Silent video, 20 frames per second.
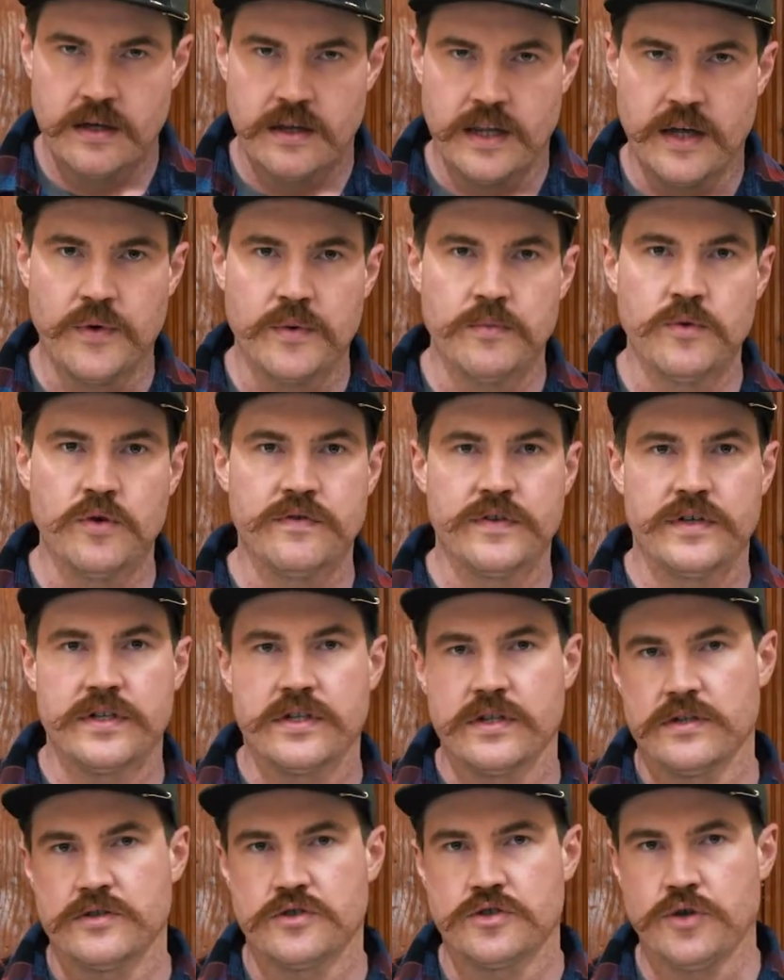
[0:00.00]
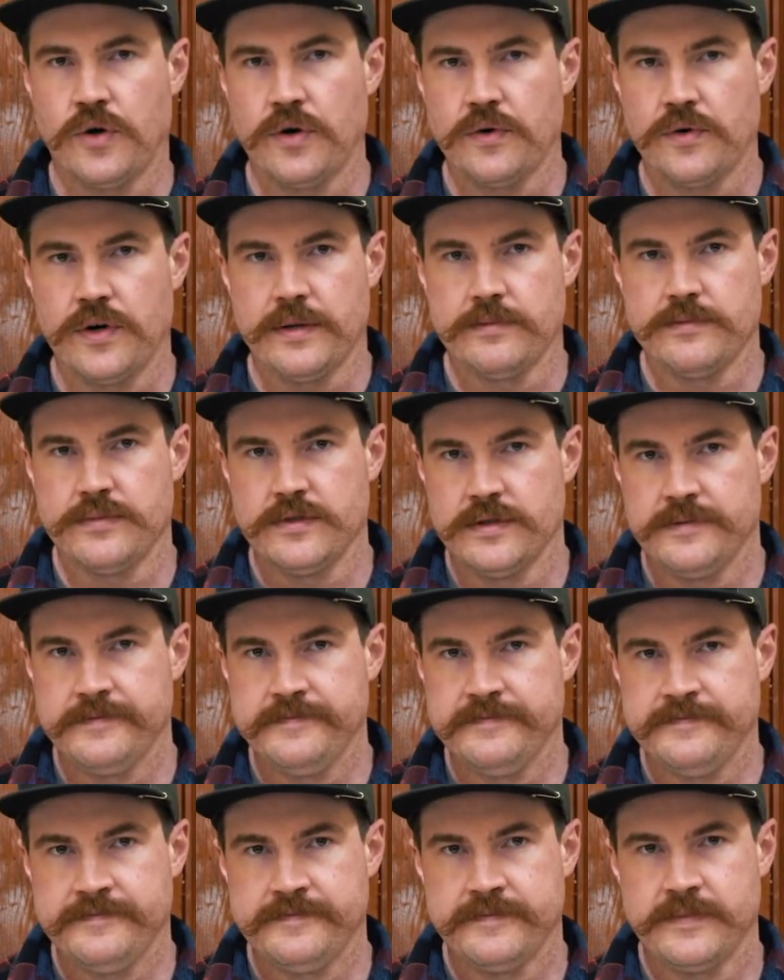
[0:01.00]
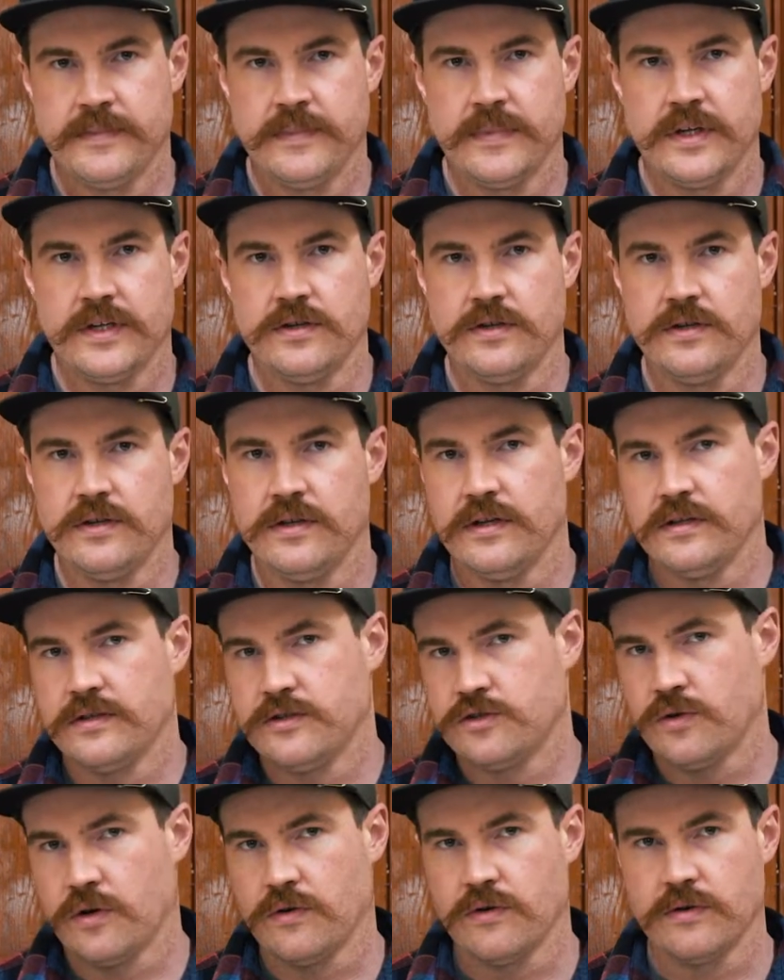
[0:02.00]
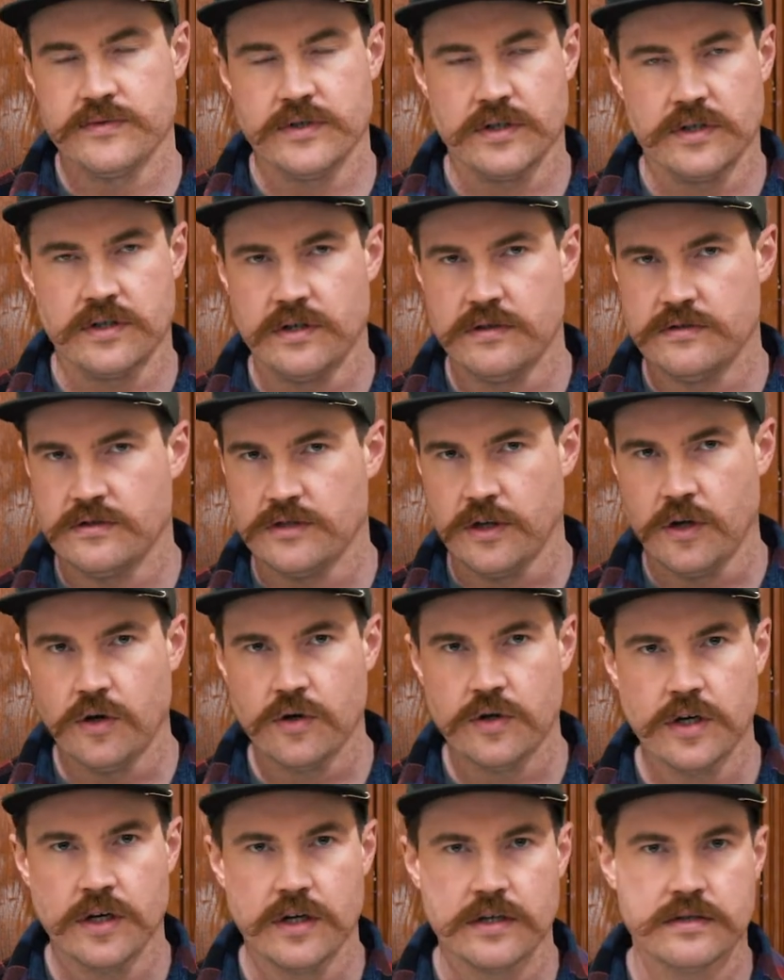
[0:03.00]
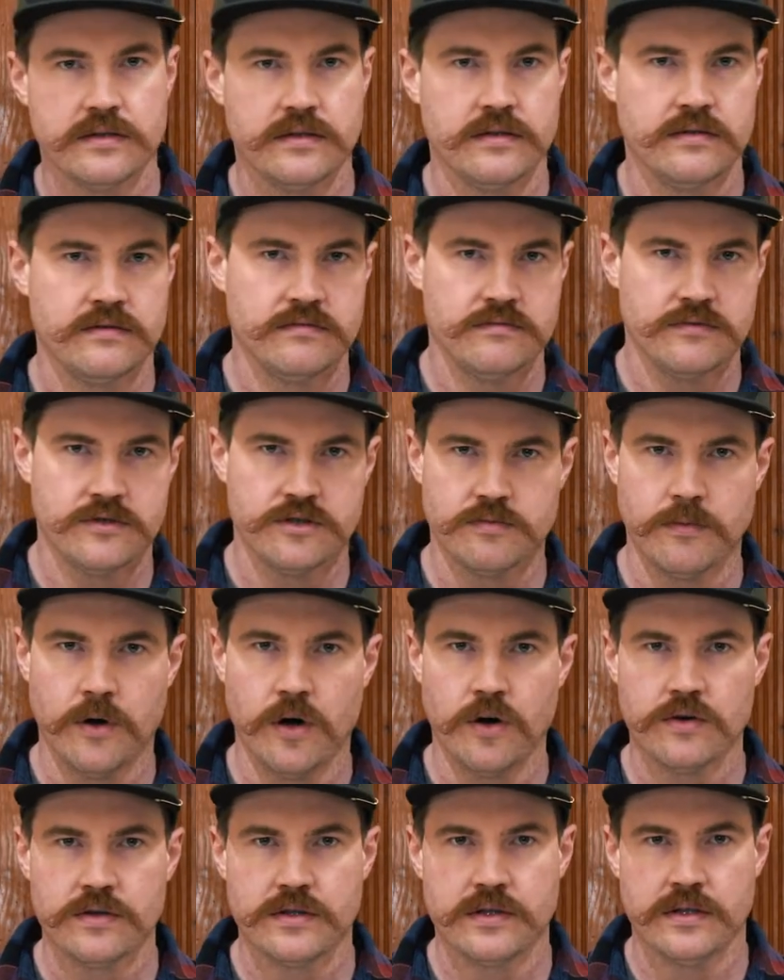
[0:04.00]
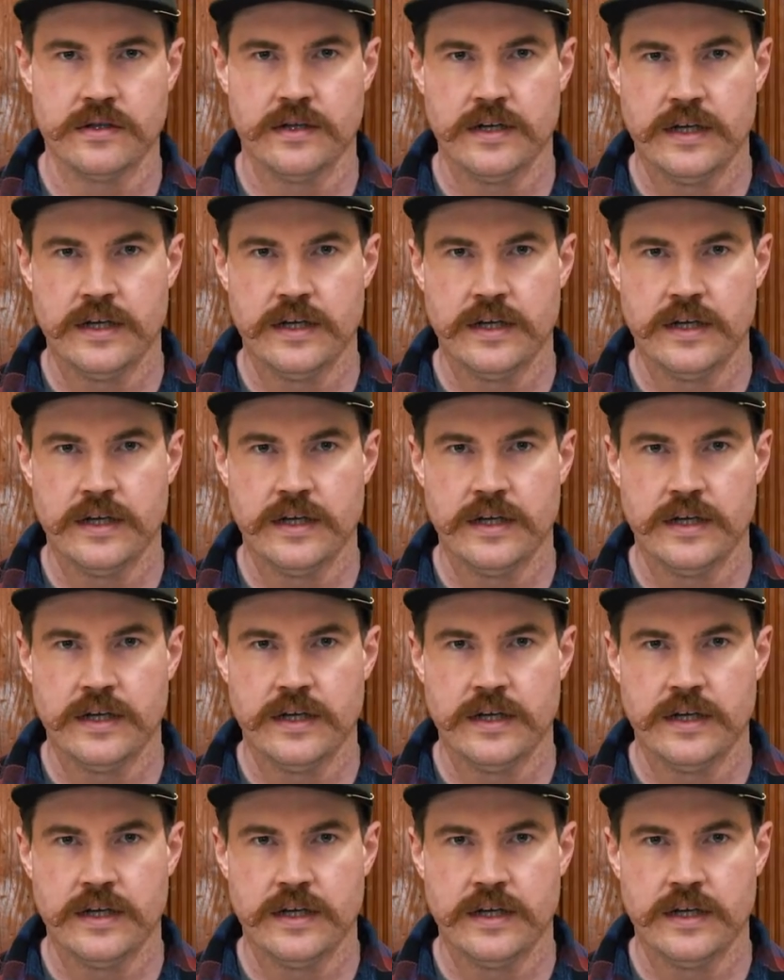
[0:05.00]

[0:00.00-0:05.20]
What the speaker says: Then we move into the short ribs. Short ribs are good, slow cooked, smoked.